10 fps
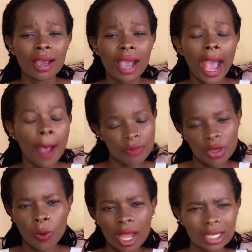I'm the
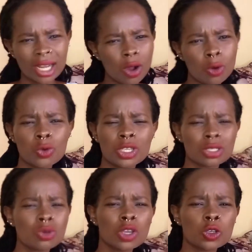one now who is
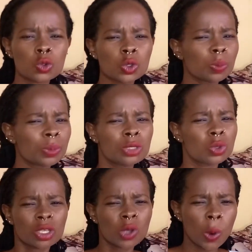going to be doing
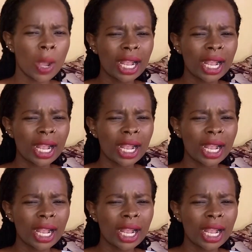your work.